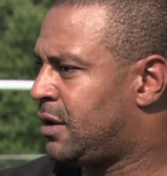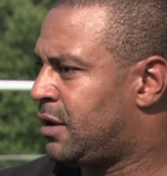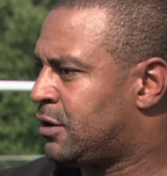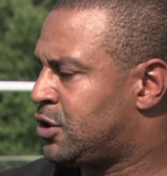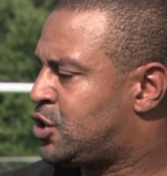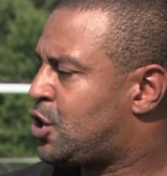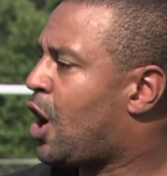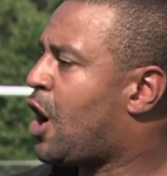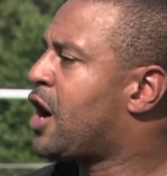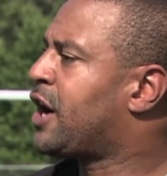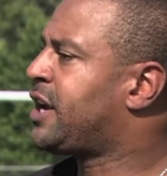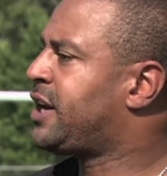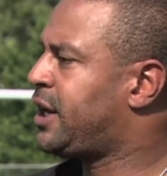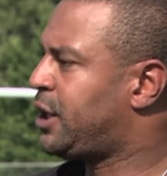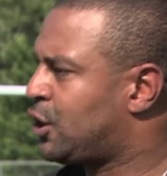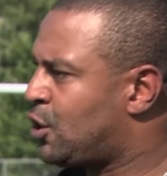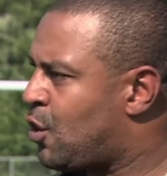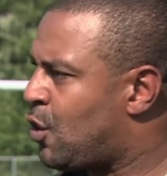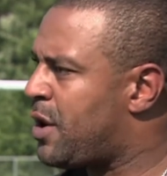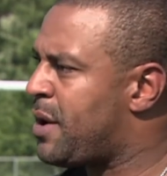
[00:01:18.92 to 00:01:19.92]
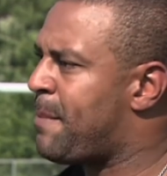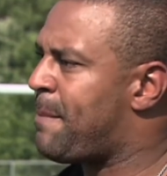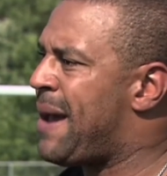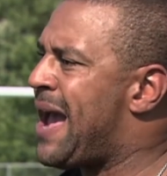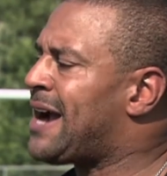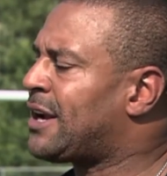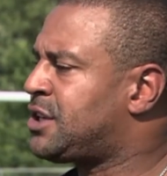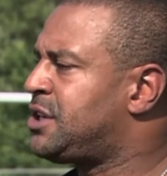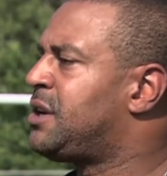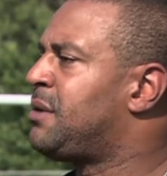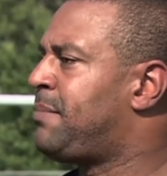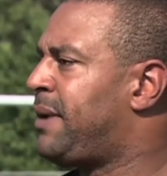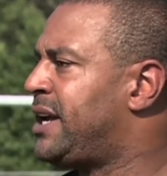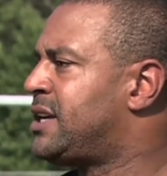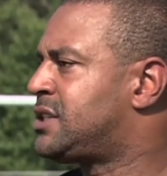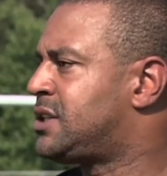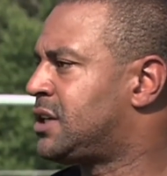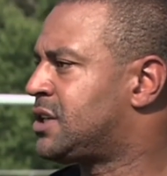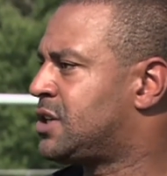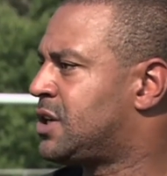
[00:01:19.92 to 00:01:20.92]
targeted going back to the
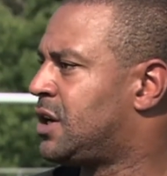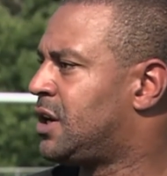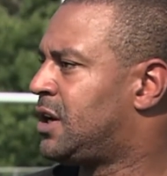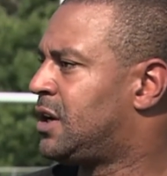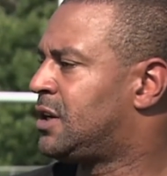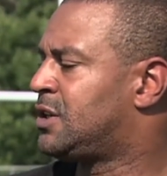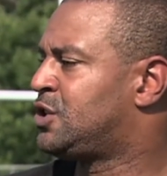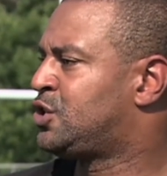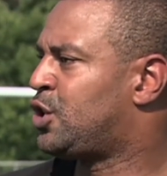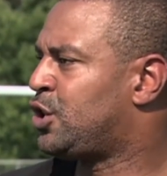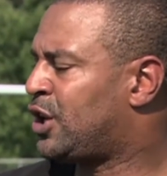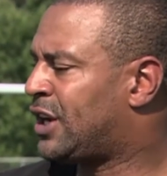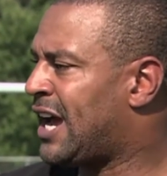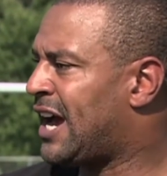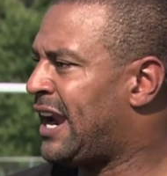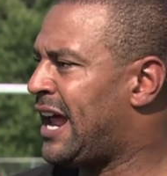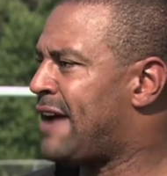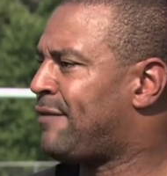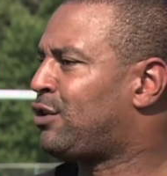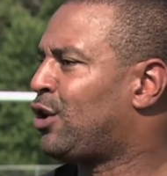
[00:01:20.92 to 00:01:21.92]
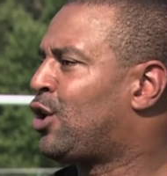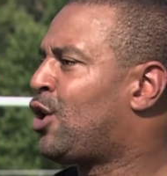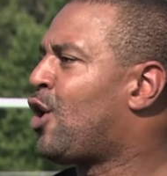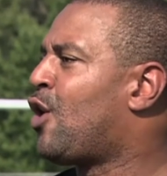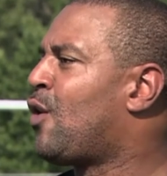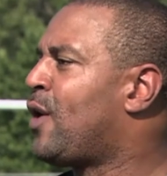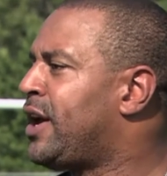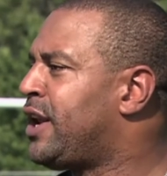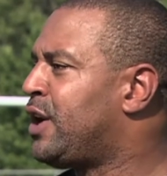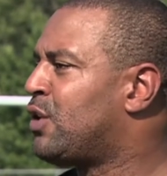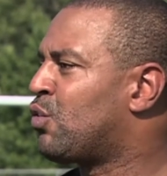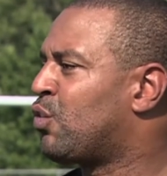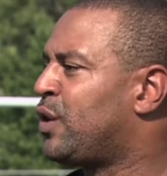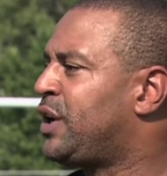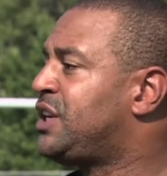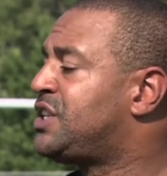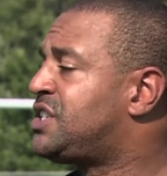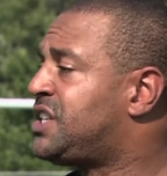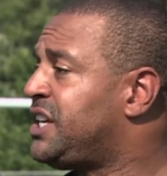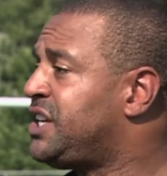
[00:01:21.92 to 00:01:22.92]
basics. So you kind of have to go in and
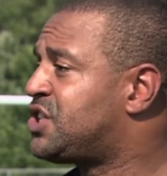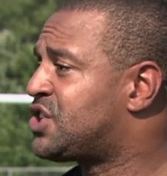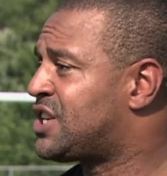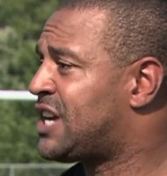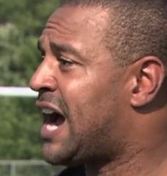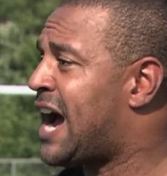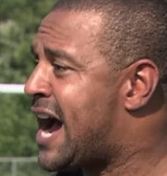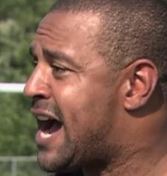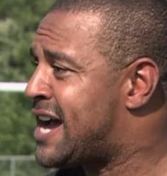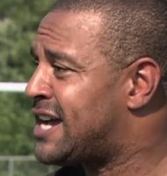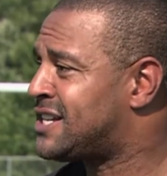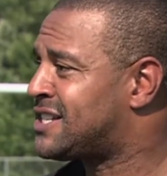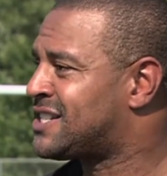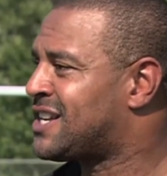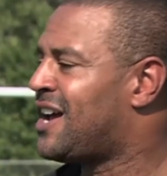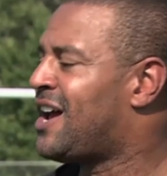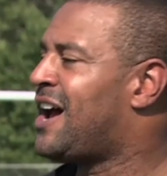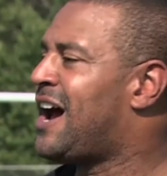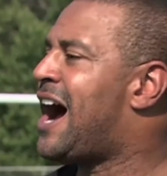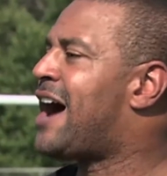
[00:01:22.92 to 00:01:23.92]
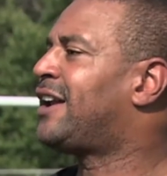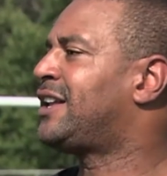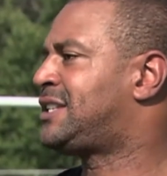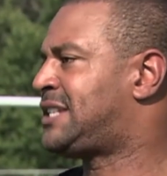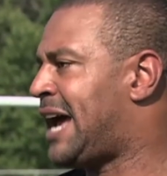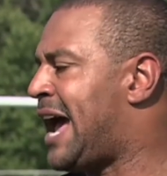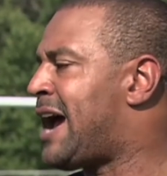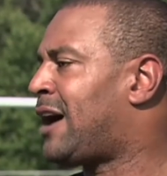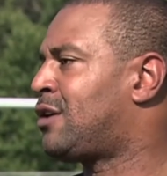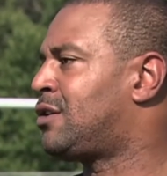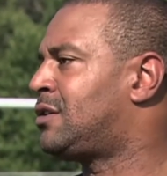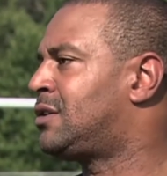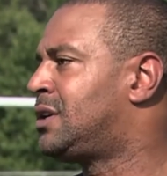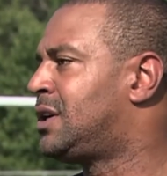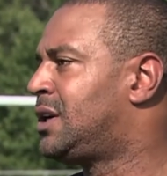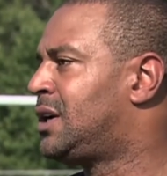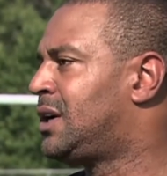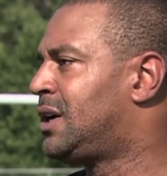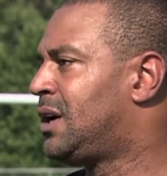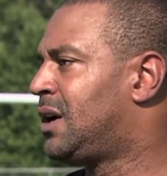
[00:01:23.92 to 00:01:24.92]
reteach guys how to tackle,
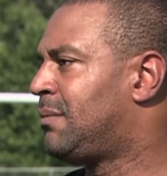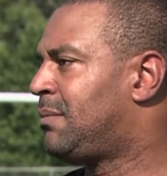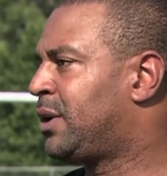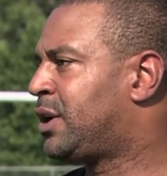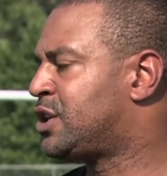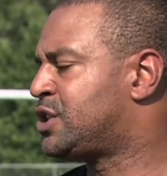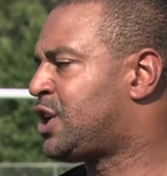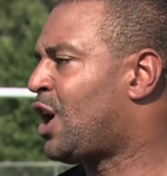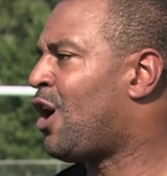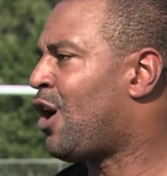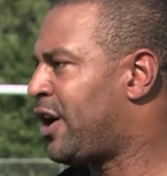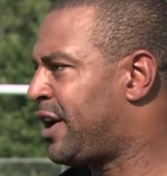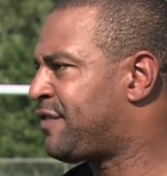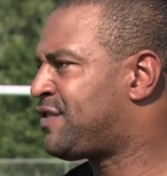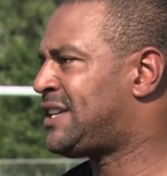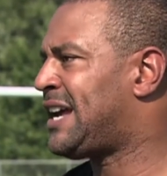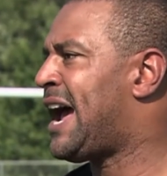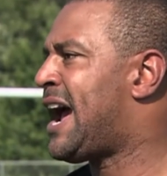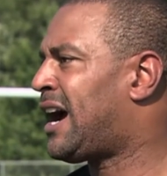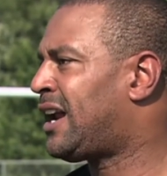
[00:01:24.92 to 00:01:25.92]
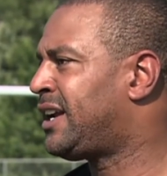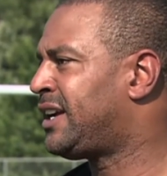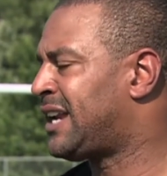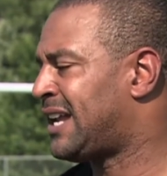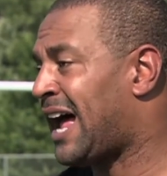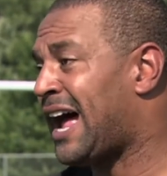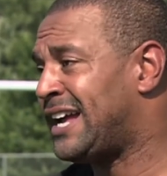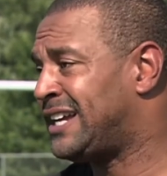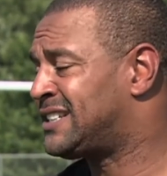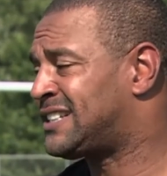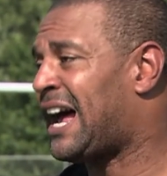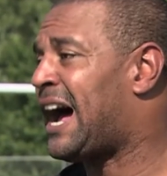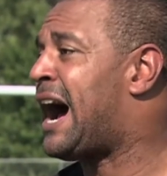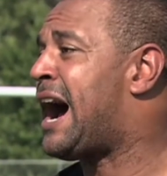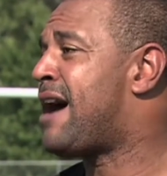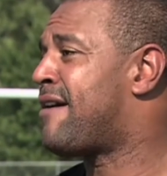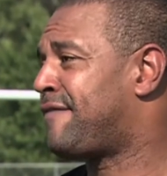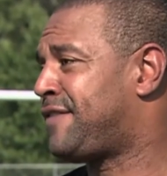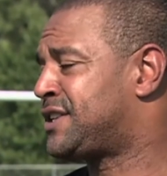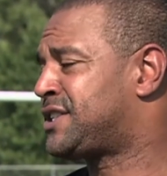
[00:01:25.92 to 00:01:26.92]
because the art of tackling has
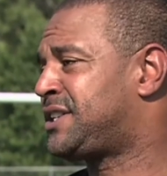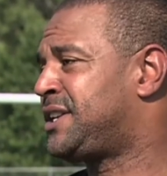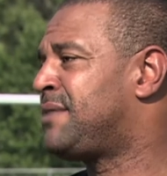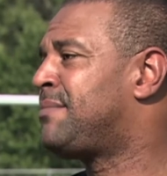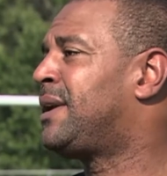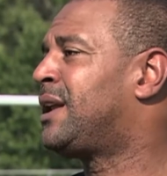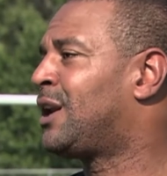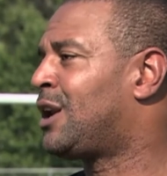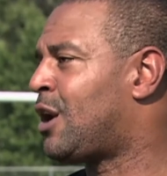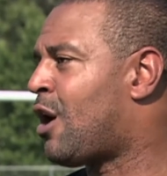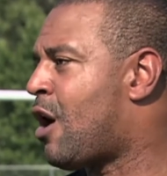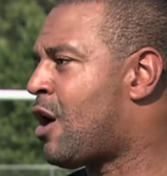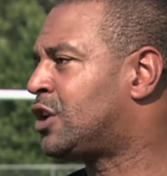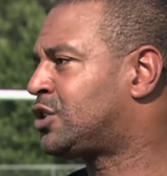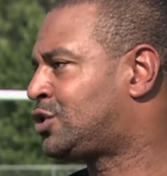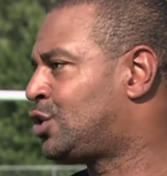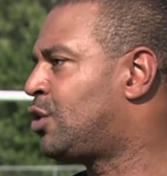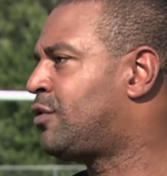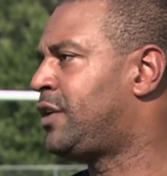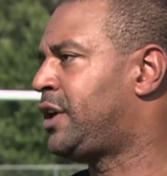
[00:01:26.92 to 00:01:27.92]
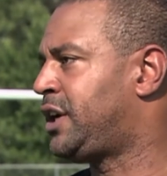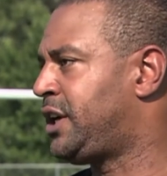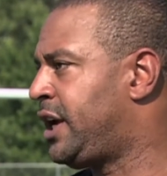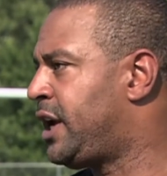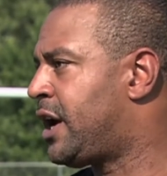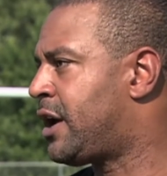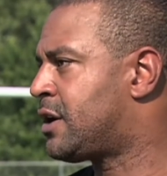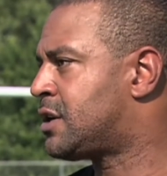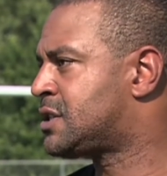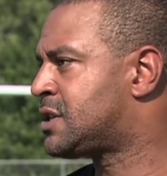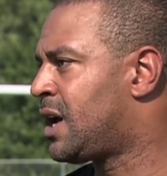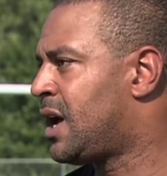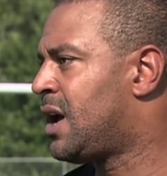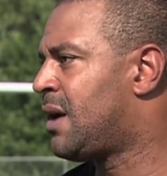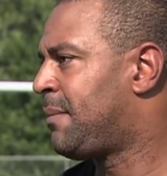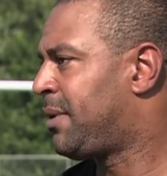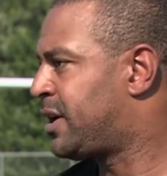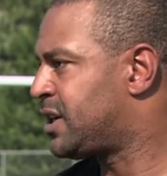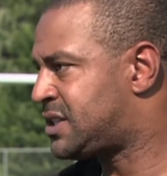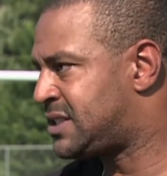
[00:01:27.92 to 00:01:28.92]
obviously been lost over the years,
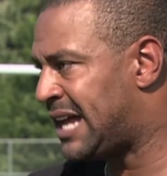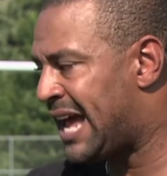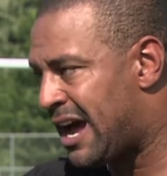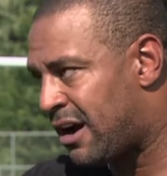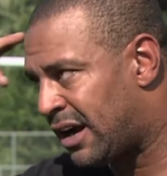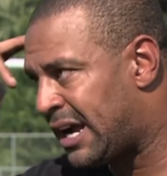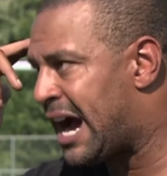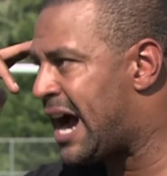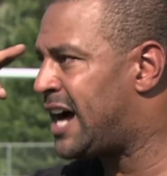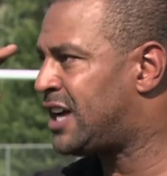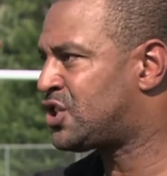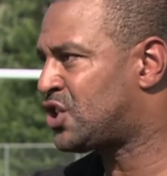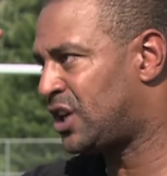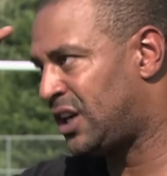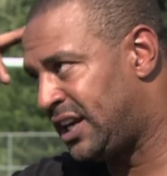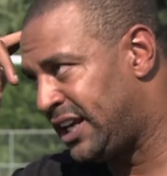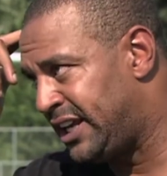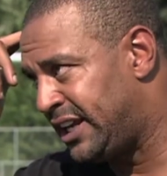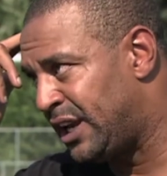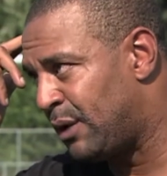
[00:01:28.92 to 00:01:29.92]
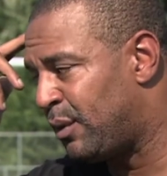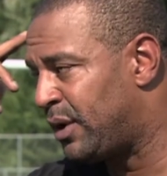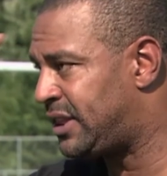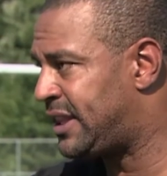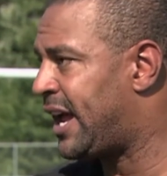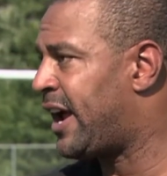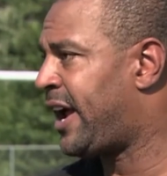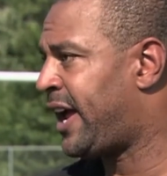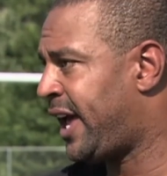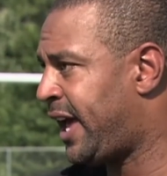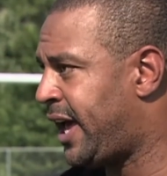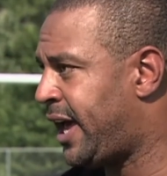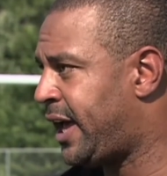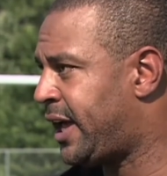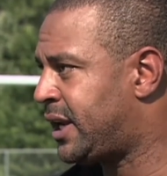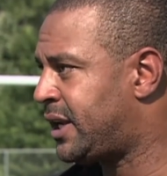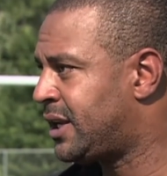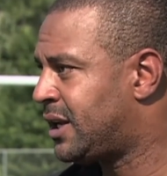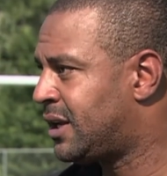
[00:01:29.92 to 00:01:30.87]
because now guys are leading with their head